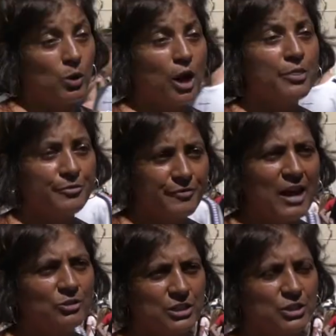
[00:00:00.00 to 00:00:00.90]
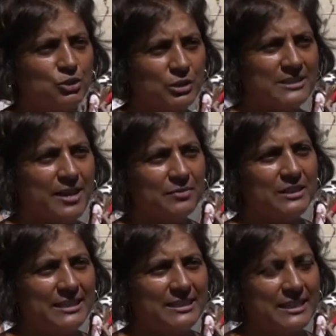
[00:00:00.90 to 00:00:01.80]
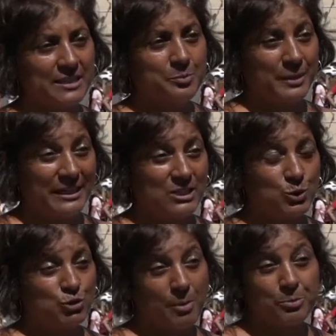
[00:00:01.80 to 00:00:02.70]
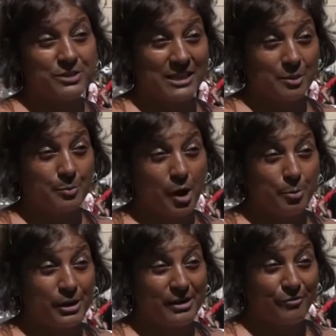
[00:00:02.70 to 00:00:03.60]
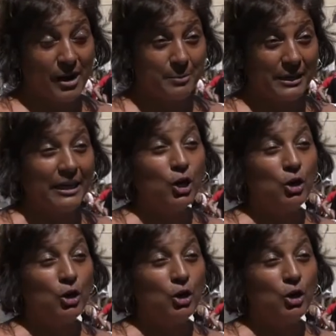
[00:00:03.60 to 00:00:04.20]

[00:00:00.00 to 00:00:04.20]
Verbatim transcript: Well, on the fountain, you can definitely see the bees, which represent the Barberini family,